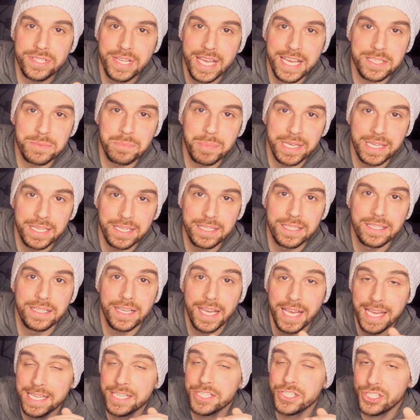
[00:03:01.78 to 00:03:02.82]
has been
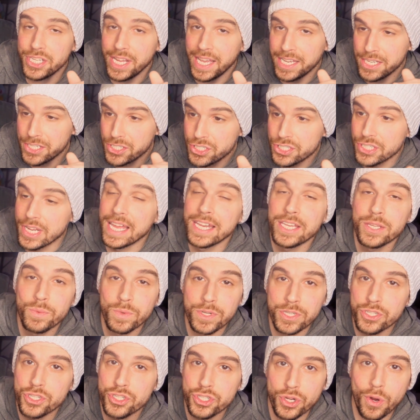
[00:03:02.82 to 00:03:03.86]
a, a
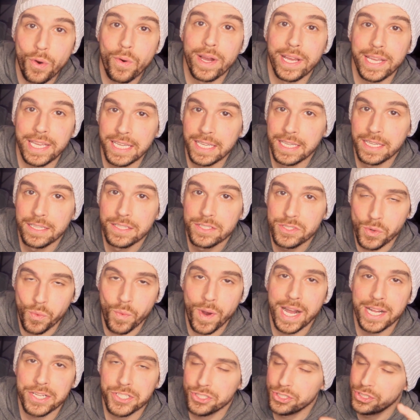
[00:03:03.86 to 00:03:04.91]
genuine joy to
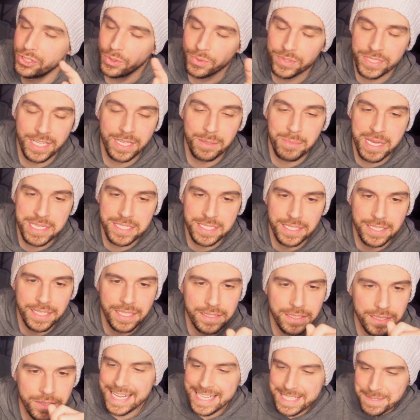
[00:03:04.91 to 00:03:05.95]
watch. Don't tell him I said
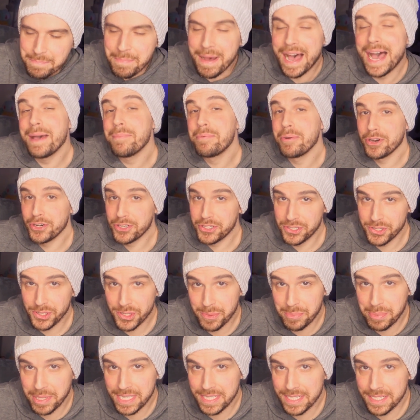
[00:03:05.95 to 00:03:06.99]
that though. It's my personal
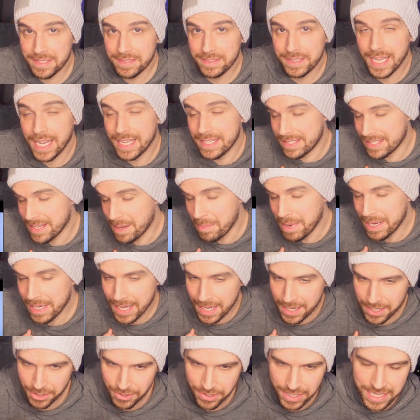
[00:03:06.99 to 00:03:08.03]
opinion, and some may
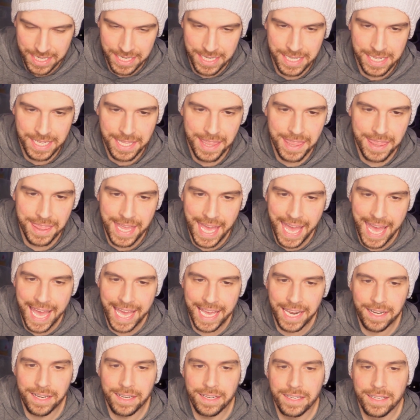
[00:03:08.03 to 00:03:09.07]
not agree,
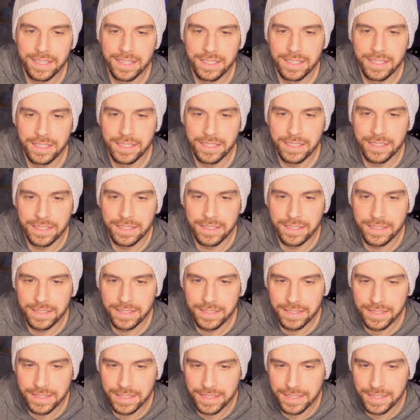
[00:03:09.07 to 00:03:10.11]
that
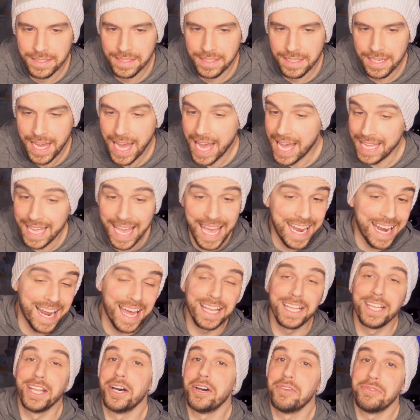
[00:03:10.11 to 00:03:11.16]
I and I
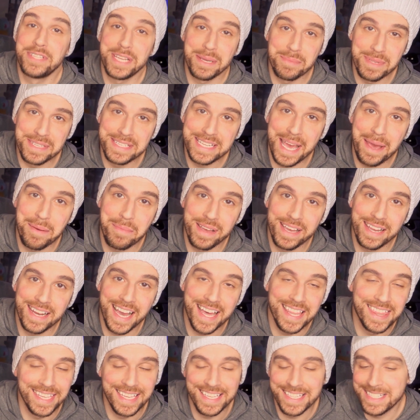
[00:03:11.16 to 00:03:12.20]
love Tim the Man.
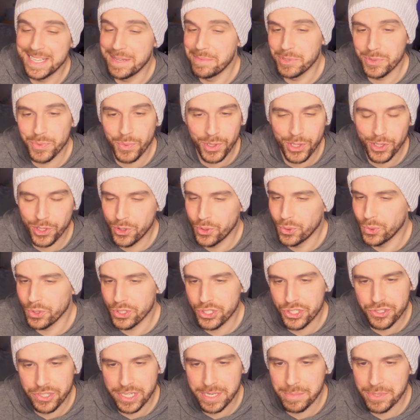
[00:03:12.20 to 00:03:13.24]
I think Tim's one of the
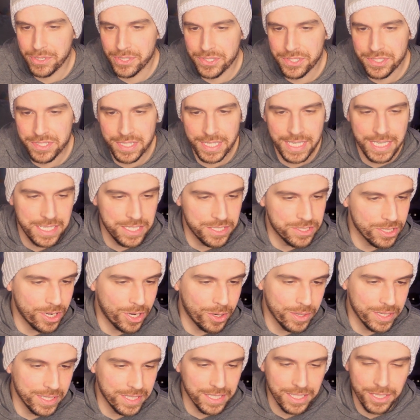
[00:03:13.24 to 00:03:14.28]
coolest streamers. He's
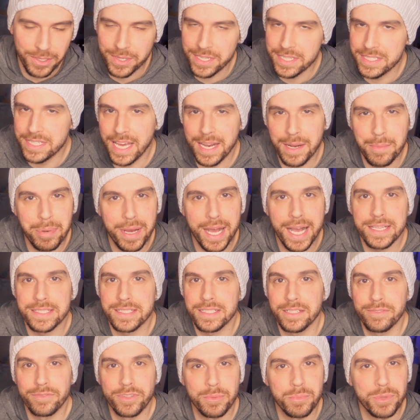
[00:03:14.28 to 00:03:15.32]
all you know, he's got a
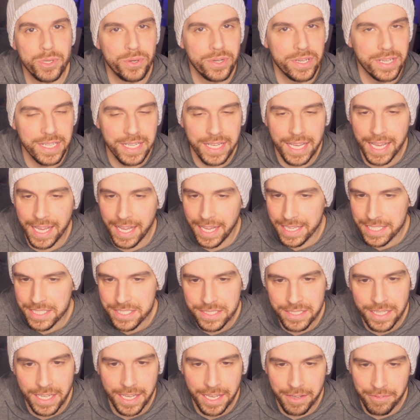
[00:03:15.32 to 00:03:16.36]
positive community.
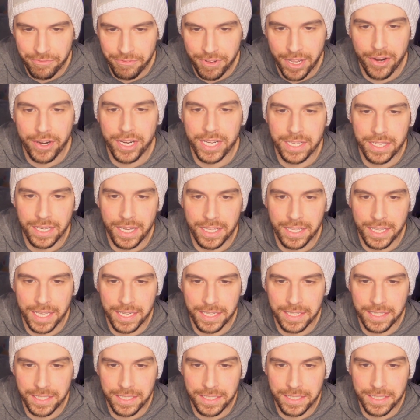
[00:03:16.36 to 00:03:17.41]
It's a very
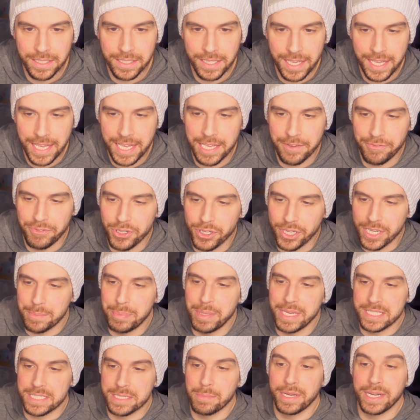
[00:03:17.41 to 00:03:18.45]
like if you're gonna
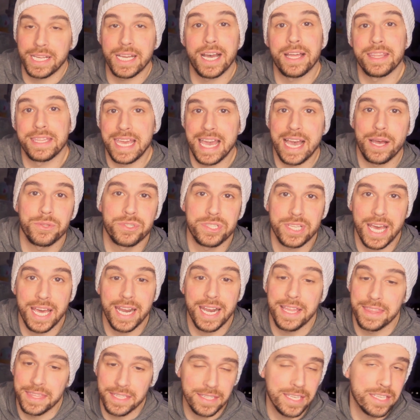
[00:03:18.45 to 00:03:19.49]
pick somebody on the outside,
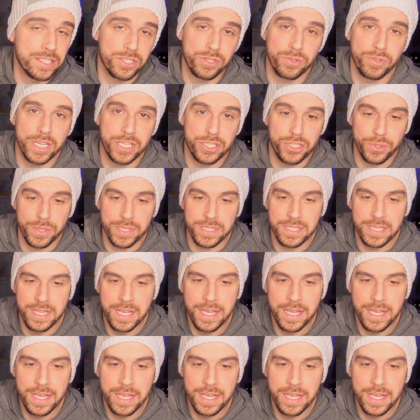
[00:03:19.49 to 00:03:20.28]
I think that's a great choice.